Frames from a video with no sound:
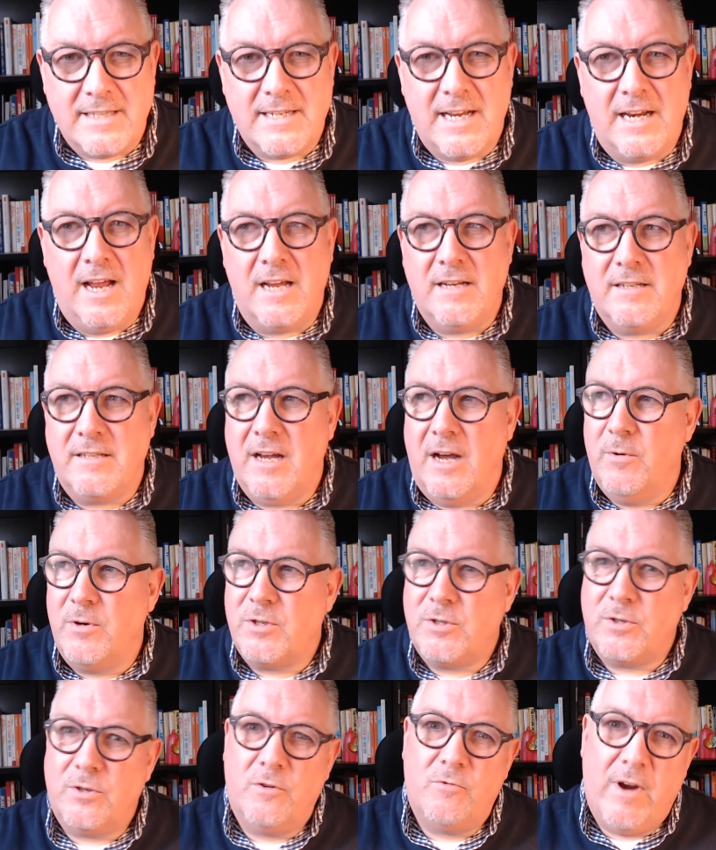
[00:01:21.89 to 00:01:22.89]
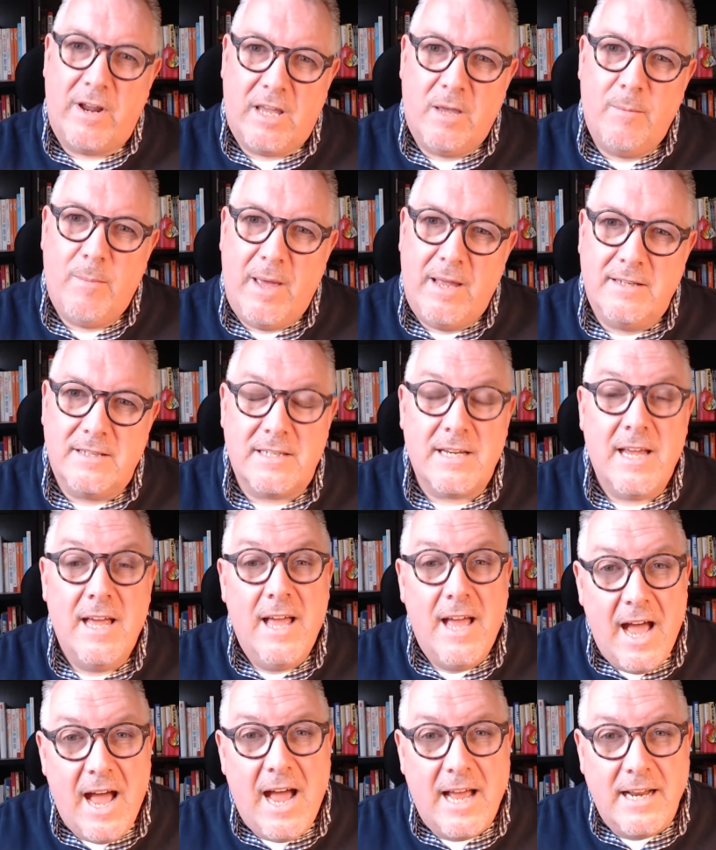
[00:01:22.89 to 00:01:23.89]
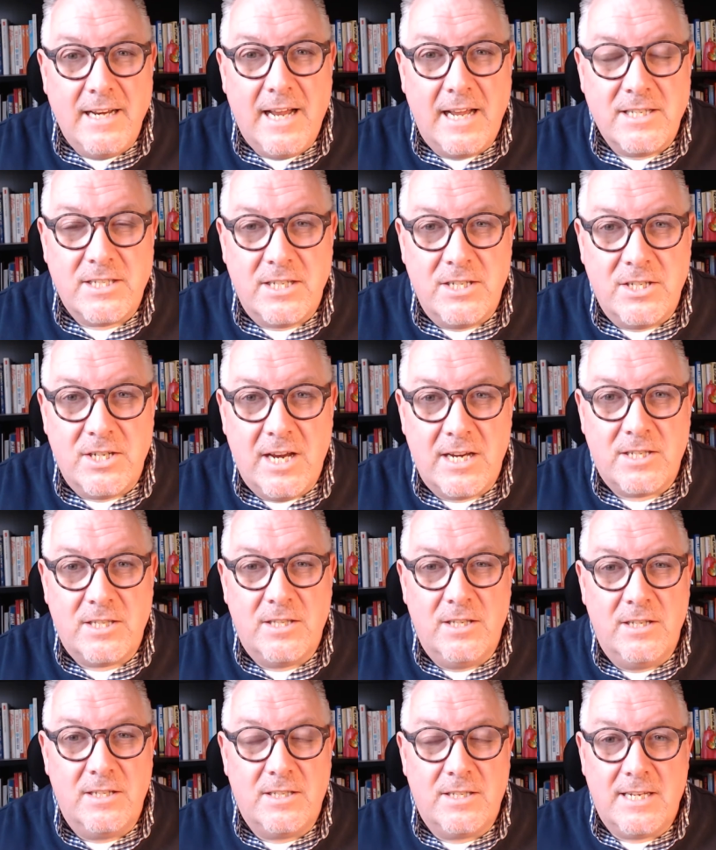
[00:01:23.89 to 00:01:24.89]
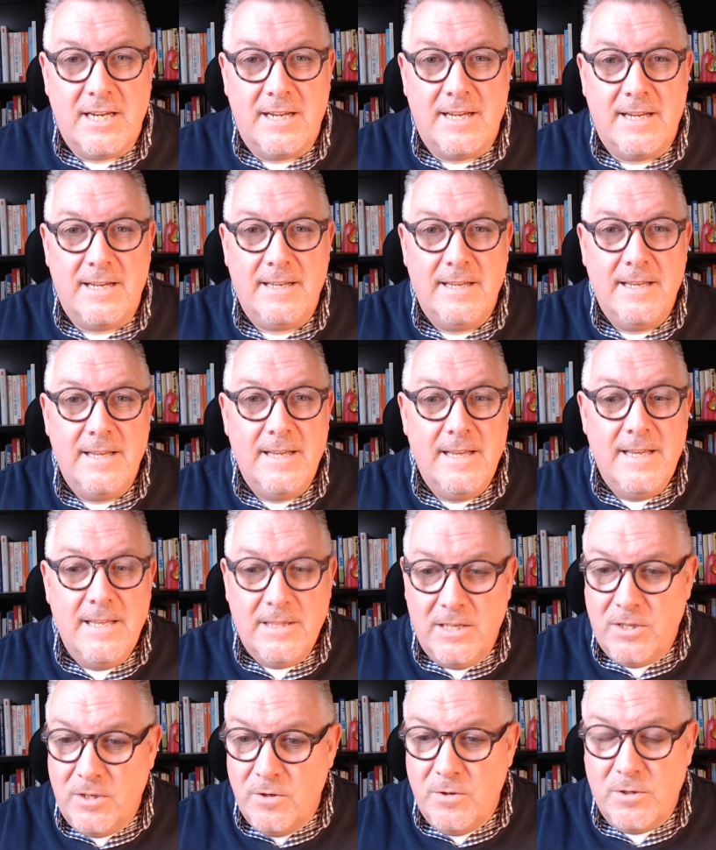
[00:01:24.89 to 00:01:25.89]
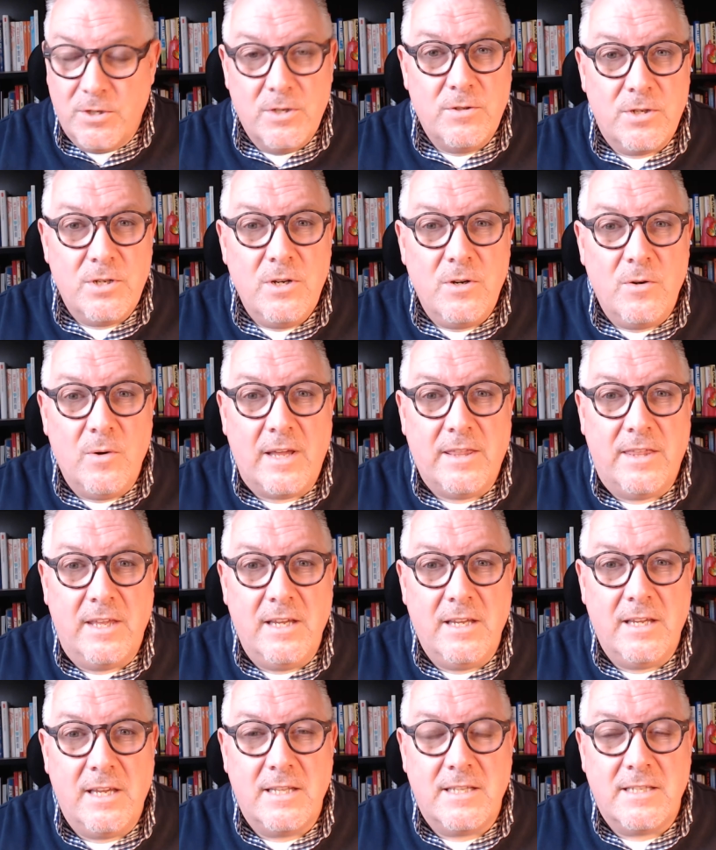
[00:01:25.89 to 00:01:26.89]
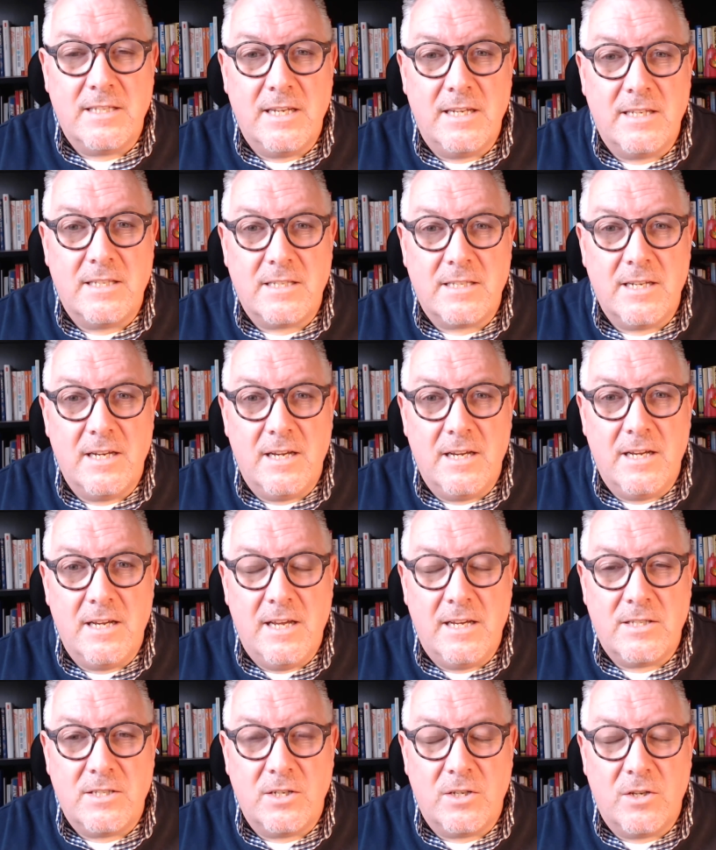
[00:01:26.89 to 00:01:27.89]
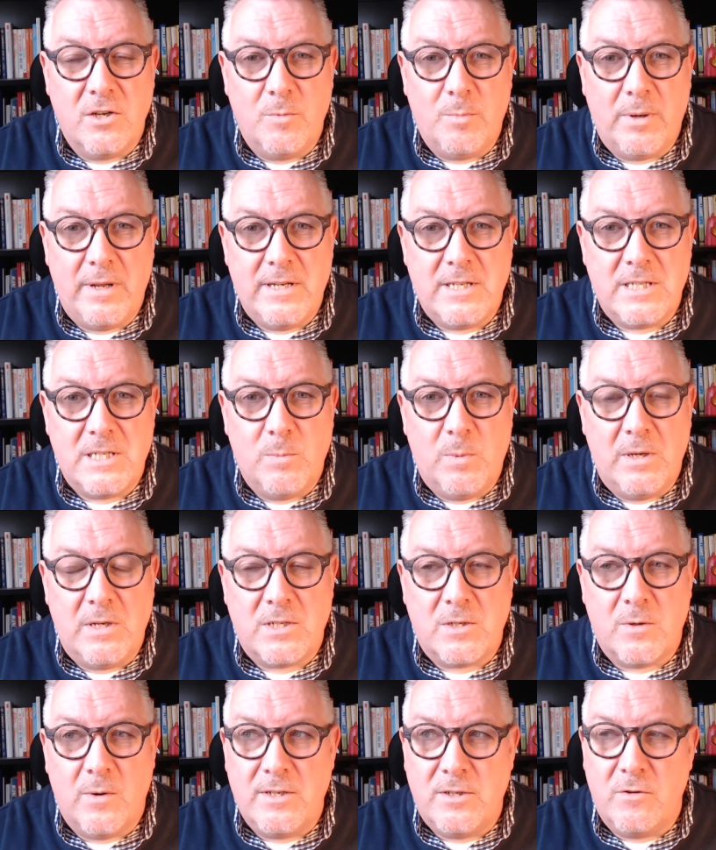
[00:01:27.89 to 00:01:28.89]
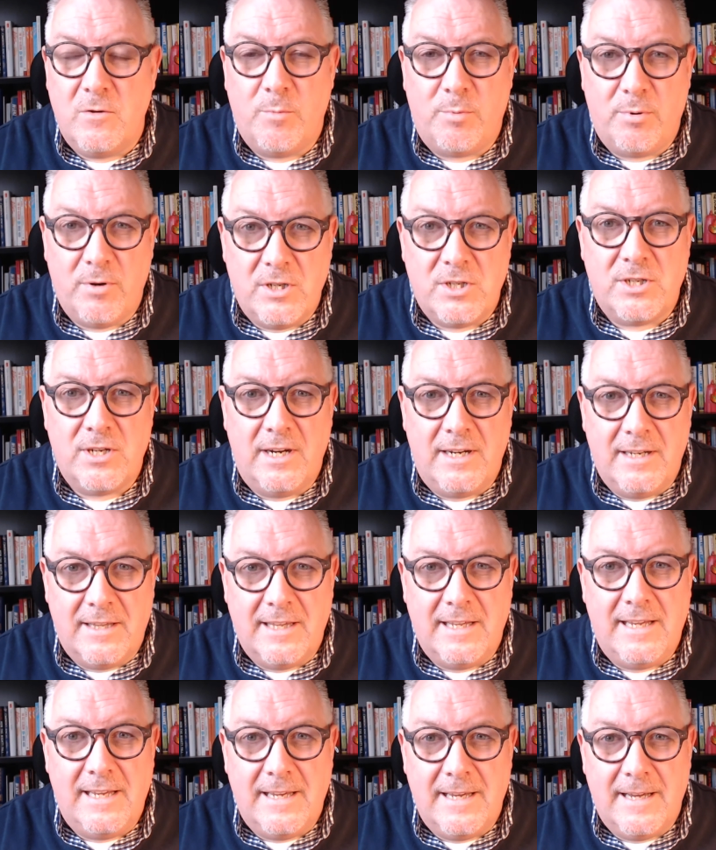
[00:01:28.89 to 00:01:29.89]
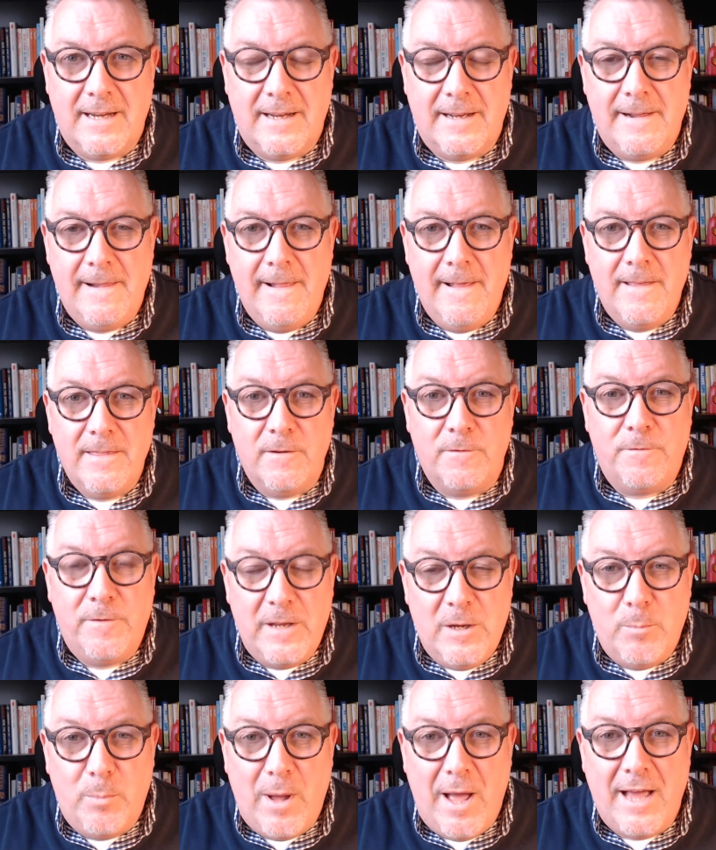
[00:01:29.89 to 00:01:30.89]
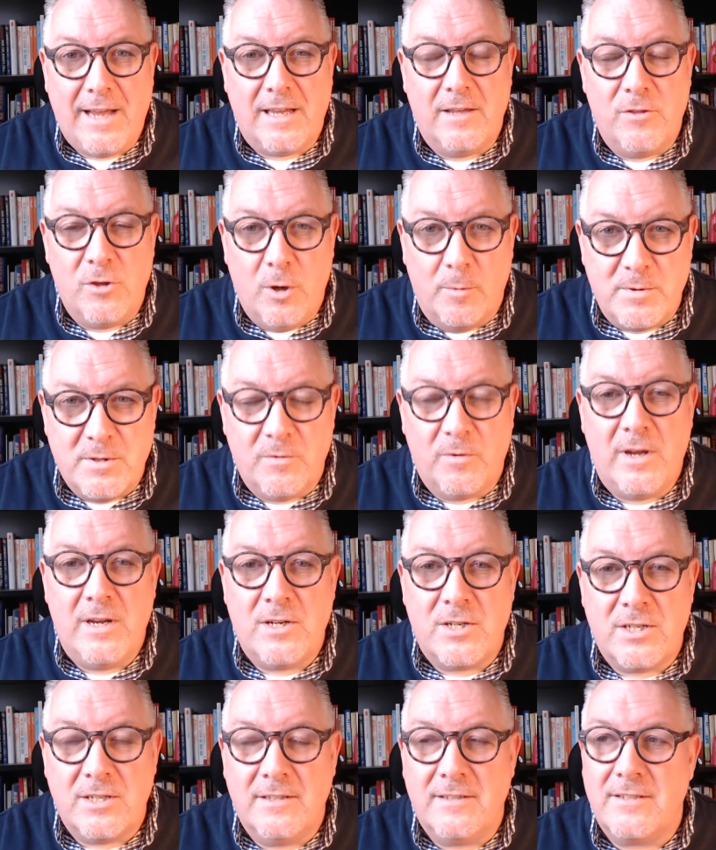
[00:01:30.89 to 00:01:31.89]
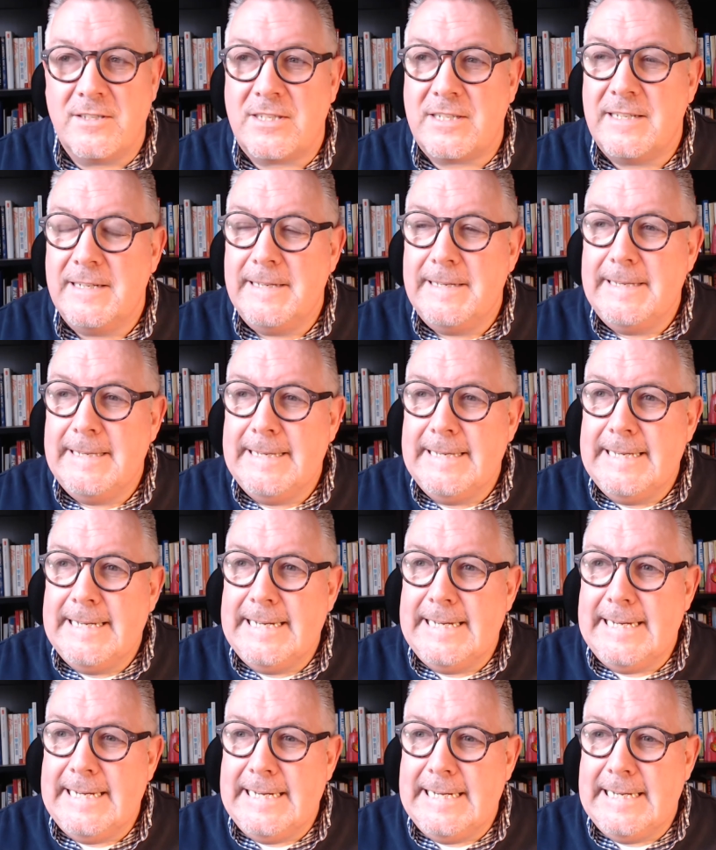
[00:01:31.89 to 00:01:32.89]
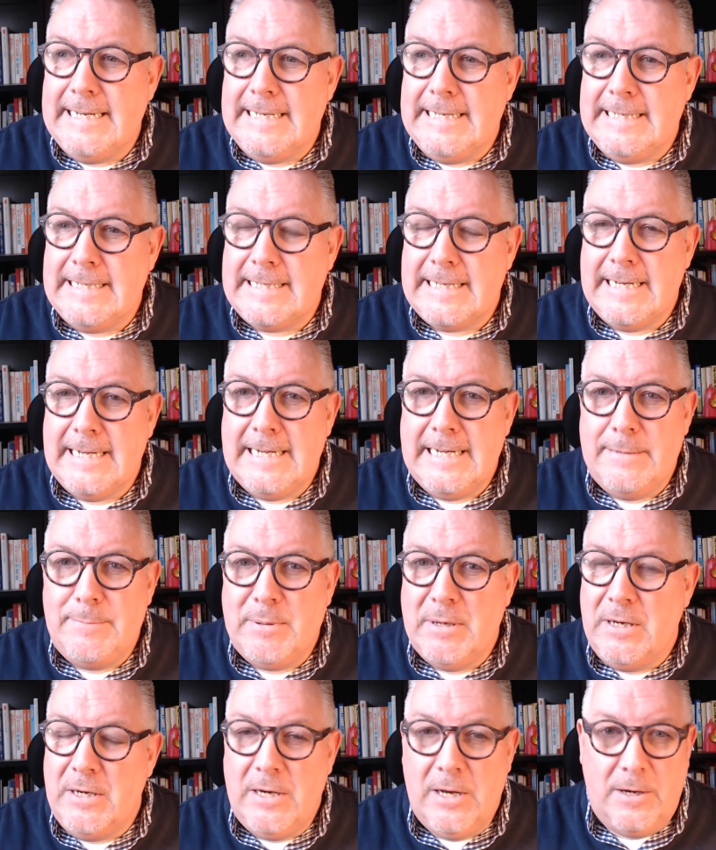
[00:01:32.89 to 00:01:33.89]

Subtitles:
And I would sort of recommend and suggest that that you do too. I think it's a good place to be. So I do appreciate the feedback and the observations, and but no.